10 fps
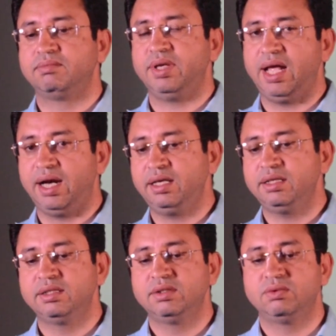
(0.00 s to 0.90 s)
Land,
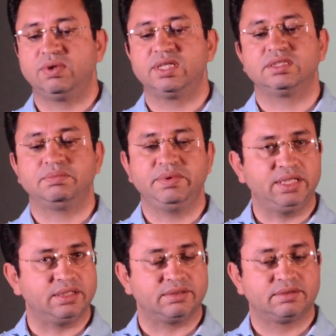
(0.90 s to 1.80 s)
what does it
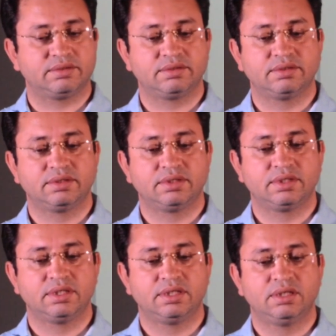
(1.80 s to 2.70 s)
mean?
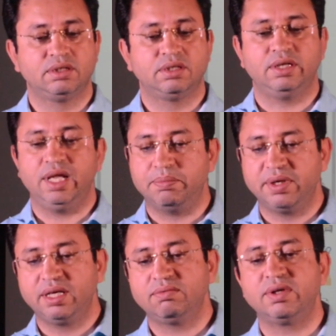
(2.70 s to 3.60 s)

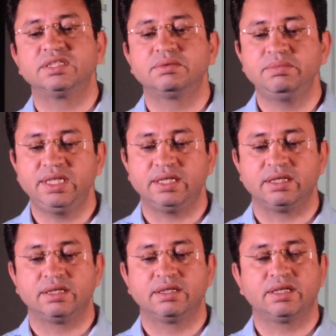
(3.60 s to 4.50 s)
Labor, what does it
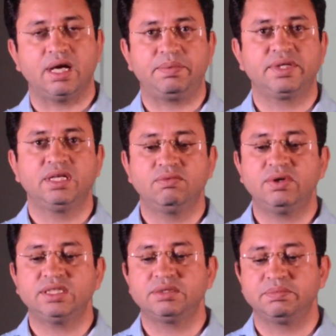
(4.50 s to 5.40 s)
mean? Capital,
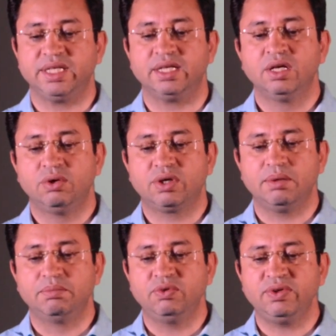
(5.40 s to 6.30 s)
what does it mean?
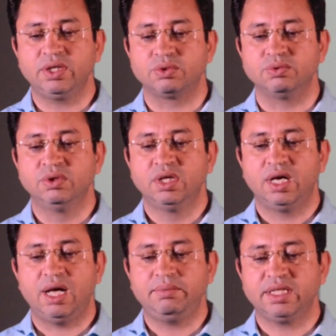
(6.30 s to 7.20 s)
Okay, moving
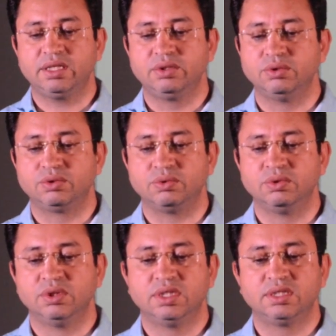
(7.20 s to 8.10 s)
to, I'm taking you
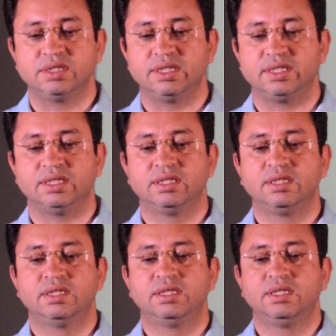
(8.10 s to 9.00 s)
to certain
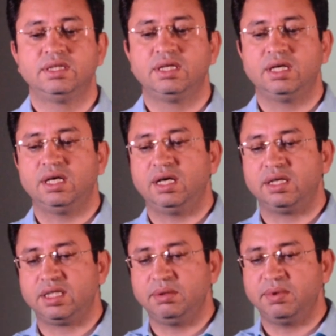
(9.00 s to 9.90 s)

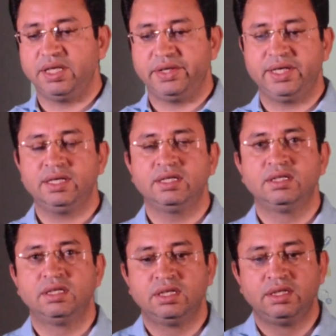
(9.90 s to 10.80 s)
table
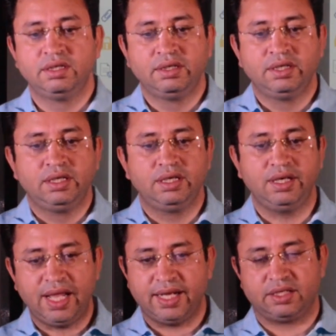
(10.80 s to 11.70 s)
here.
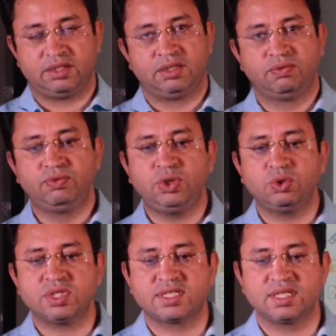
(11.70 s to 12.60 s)
Land. We
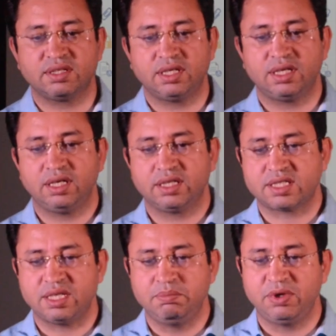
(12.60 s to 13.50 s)
use a
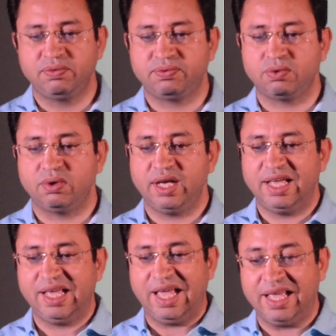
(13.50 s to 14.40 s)
symbol for
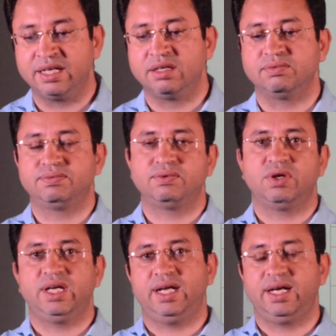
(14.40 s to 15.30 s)
N
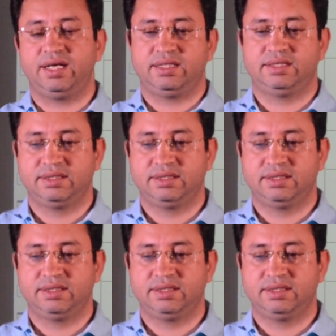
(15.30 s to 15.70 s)
for land.